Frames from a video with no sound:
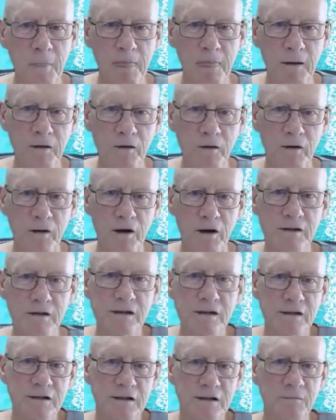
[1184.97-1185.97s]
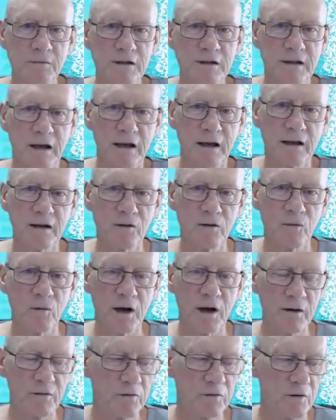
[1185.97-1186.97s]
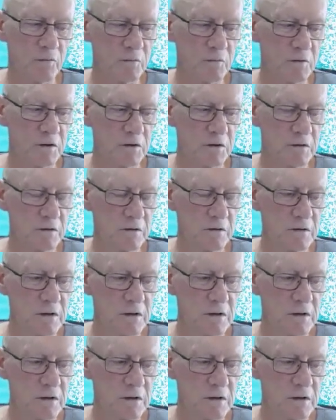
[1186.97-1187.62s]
Those things can be taken away from you.